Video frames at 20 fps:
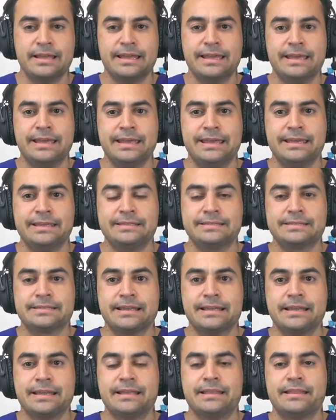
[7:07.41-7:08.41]
is
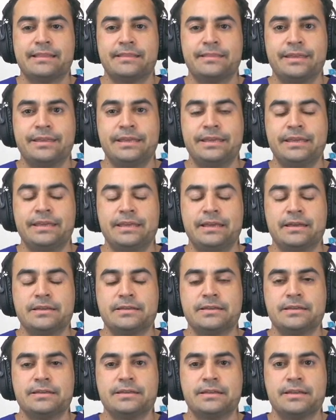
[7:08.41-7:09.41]

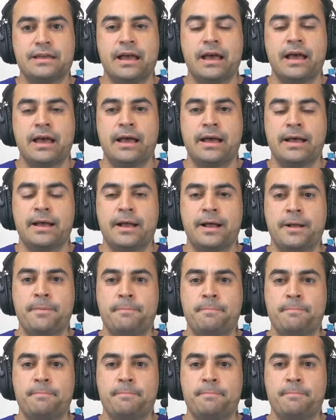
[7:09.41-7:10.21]
there